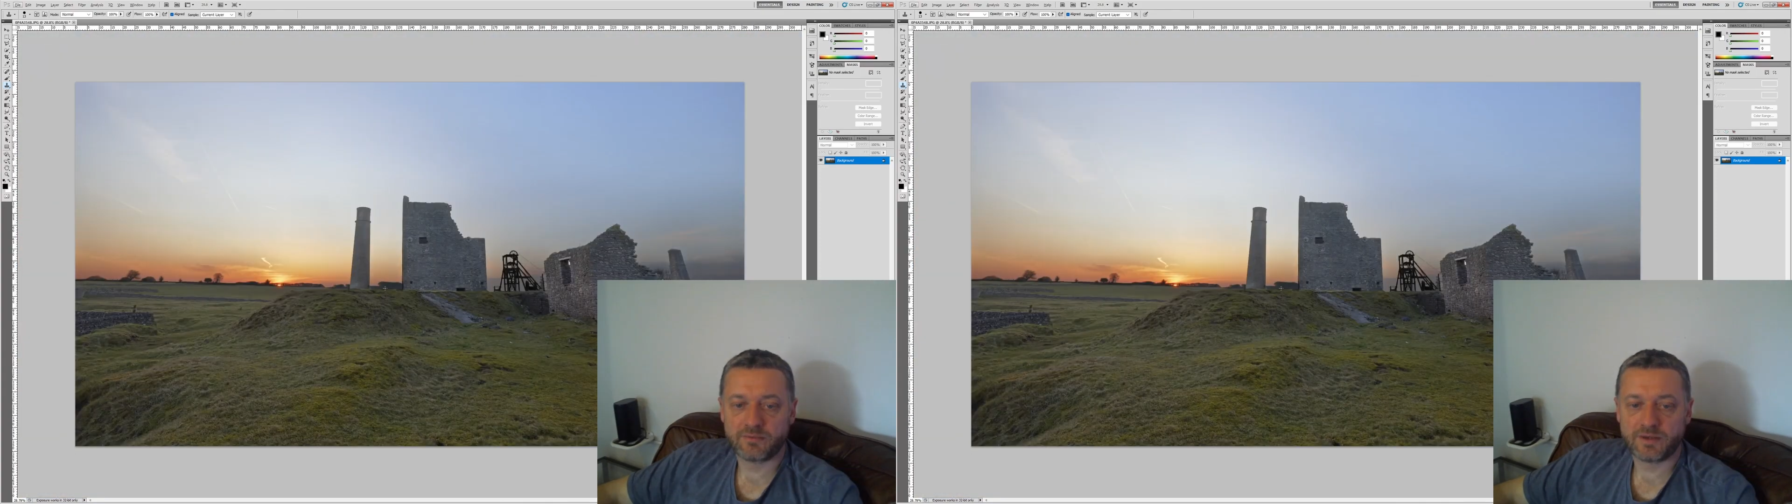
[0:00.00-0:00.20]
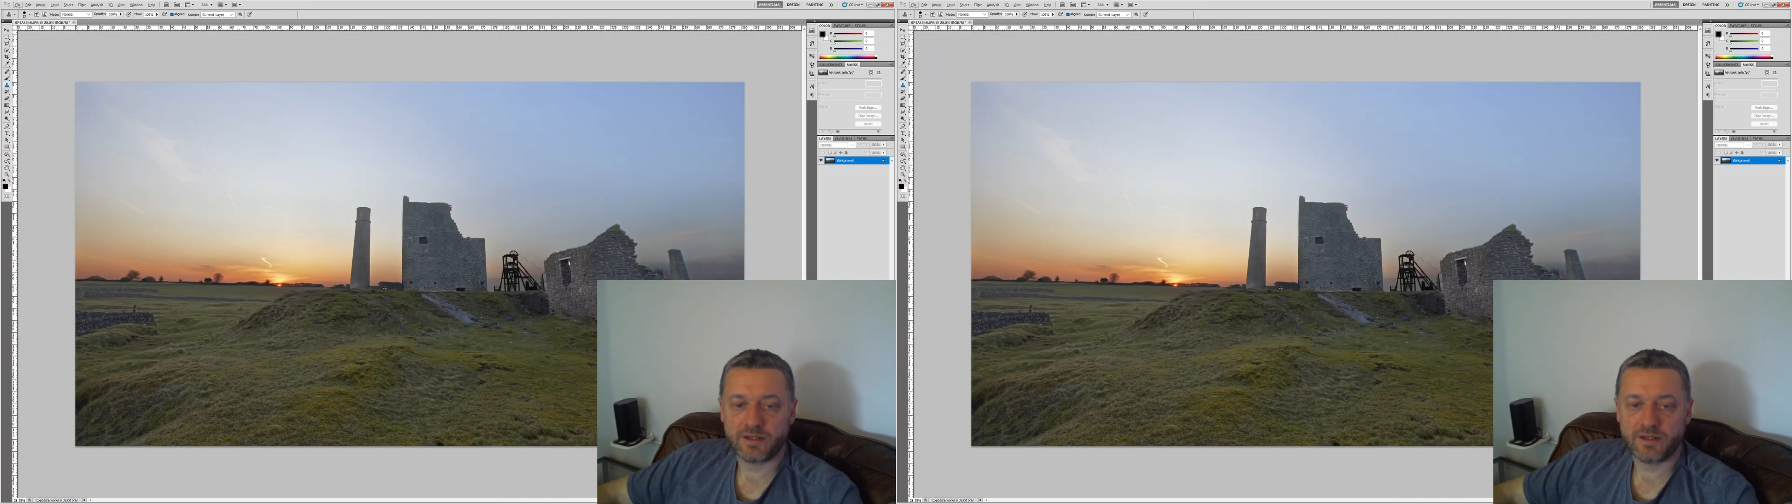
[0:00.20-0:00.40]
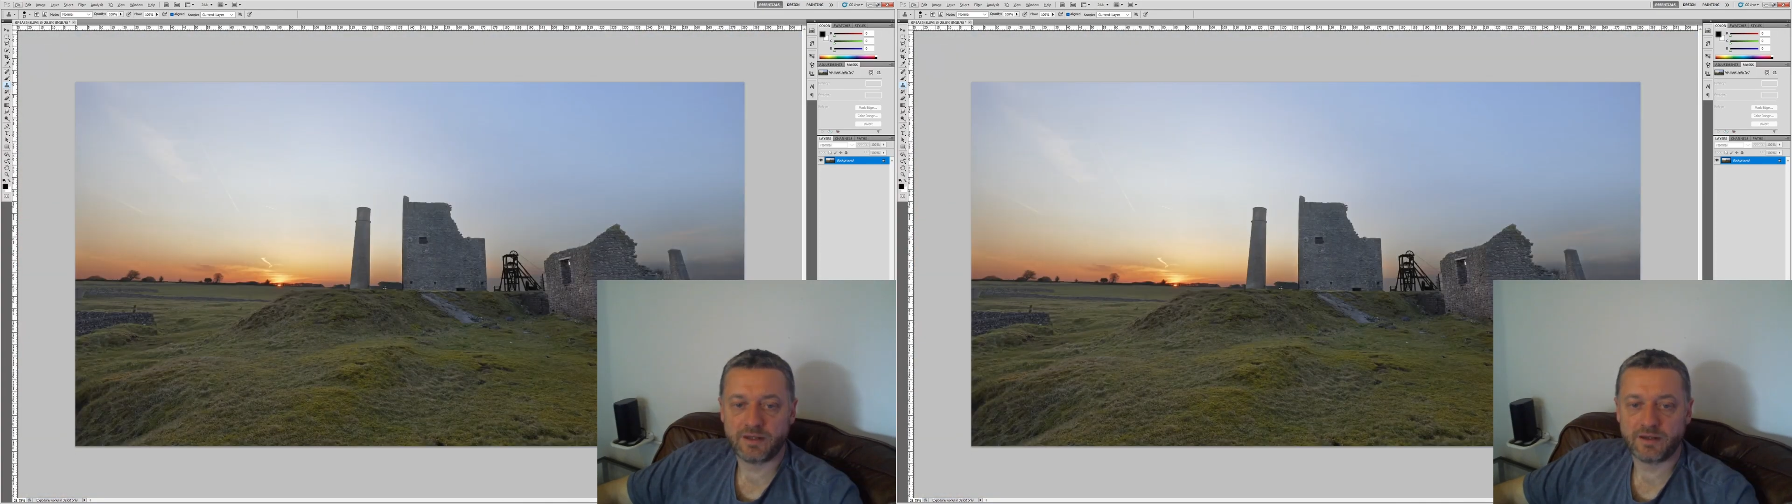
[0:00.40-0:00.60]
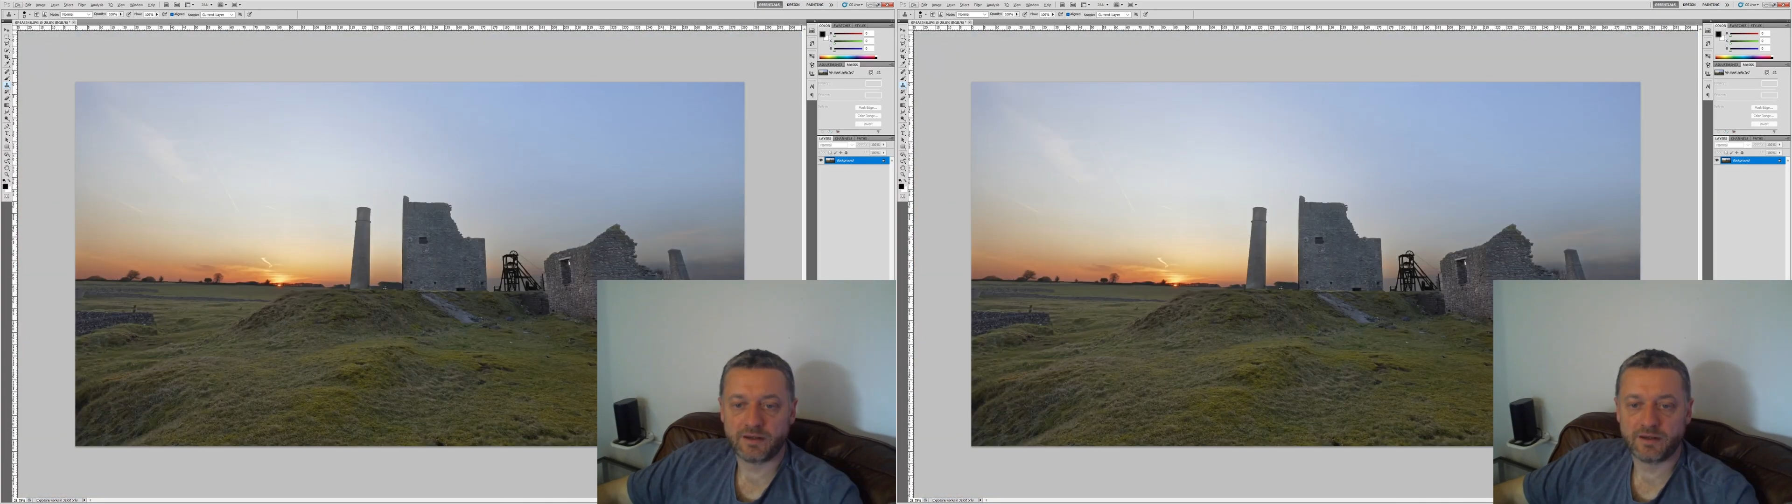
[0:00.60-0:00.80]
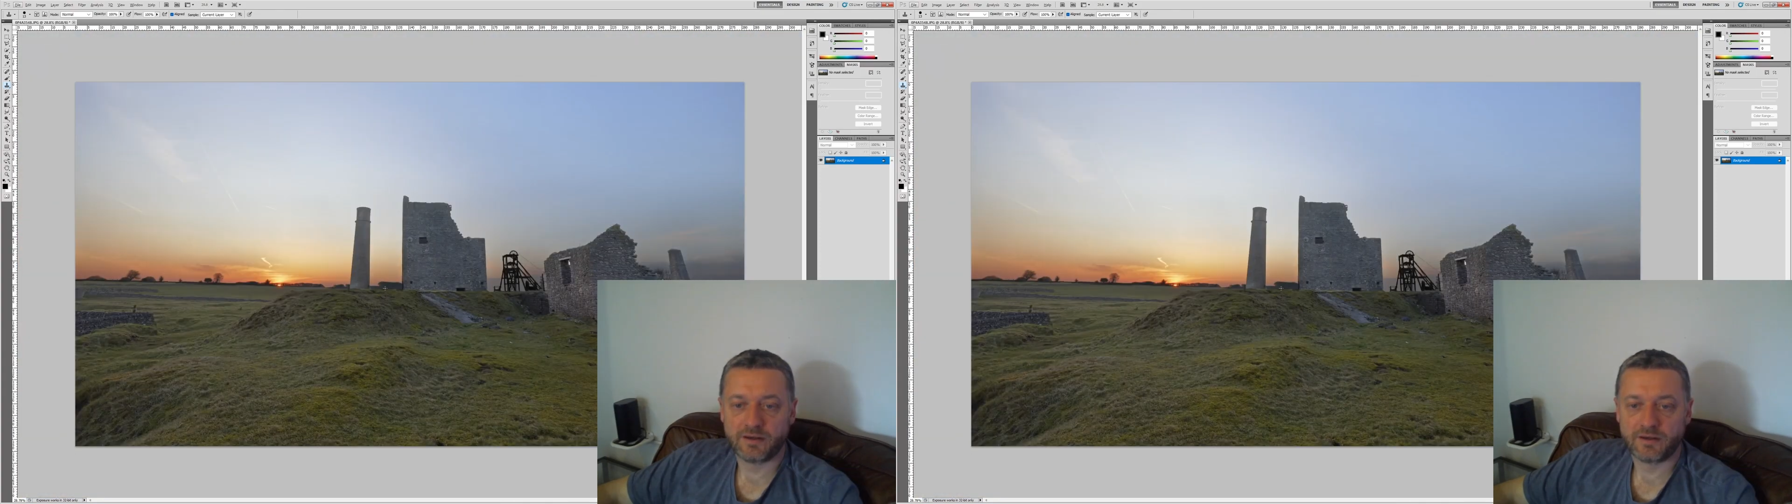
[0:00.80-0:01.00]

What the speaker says: the